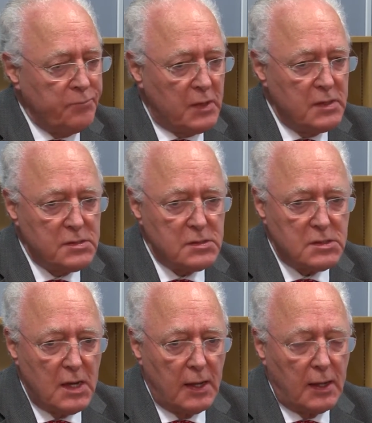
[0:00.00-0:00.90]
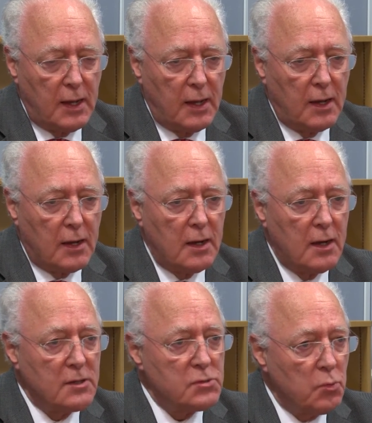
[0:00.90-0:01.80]
isn't taking a
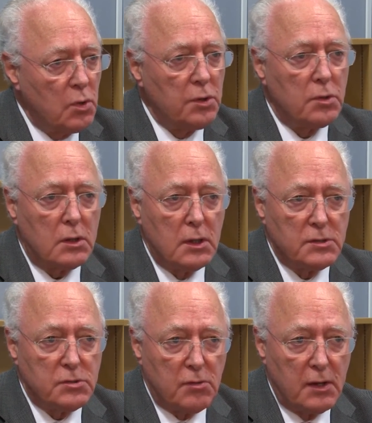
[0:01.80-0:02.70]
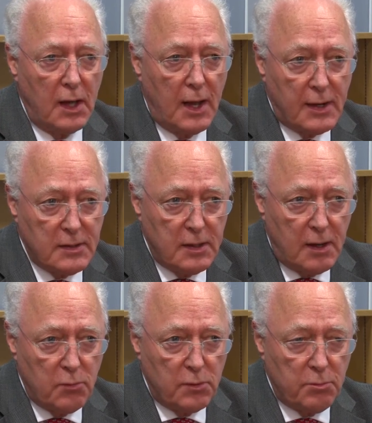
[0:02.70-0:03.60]
class 1 or class 3
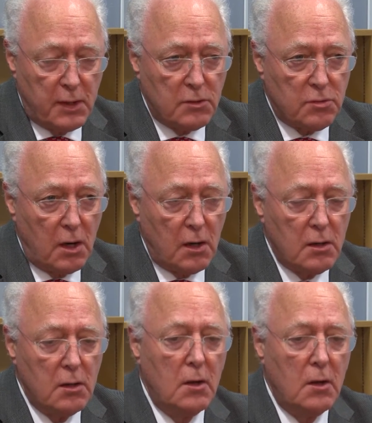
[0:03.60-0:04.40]
antiarrhythmic drug